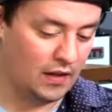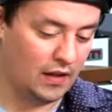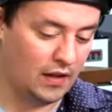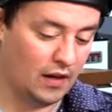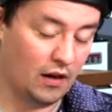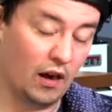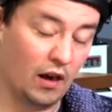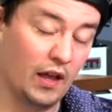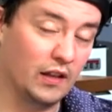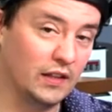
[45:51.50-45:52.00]

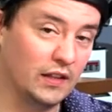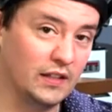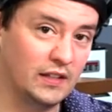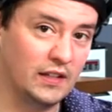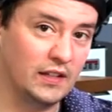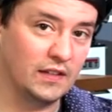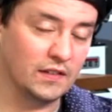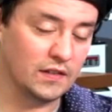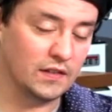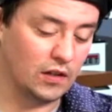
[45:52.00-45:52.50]
and our LED
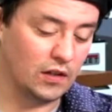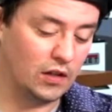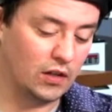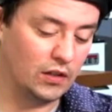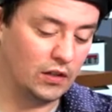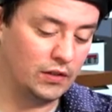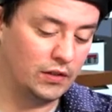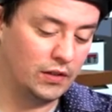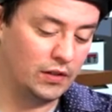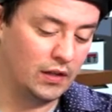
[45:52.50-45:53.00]

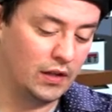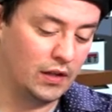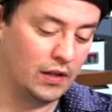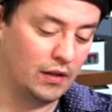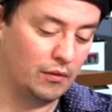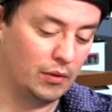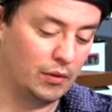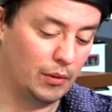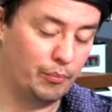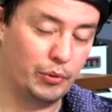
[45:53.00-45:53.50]
installed.
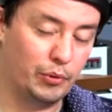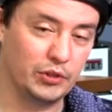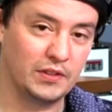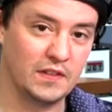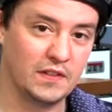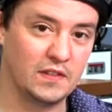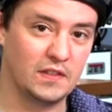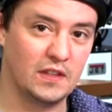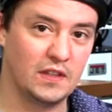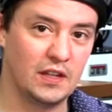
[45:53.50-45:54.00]
I'm going to put
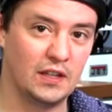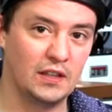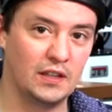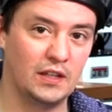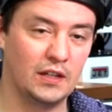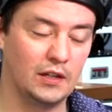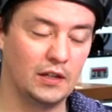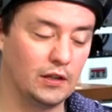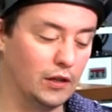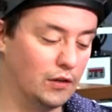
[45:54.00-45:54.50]
this thing in
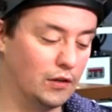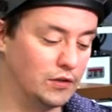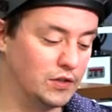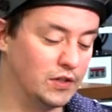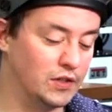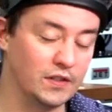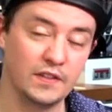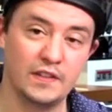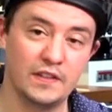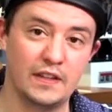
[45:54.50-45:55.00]
the
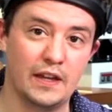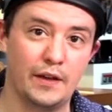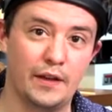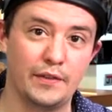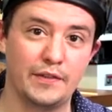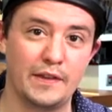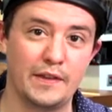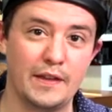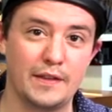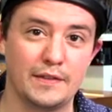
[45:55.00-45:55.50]
enclosure and see how
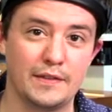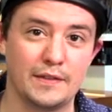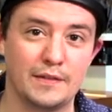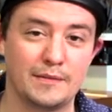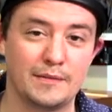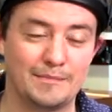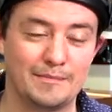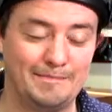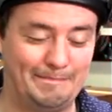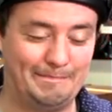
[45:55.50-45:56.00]
it sounds.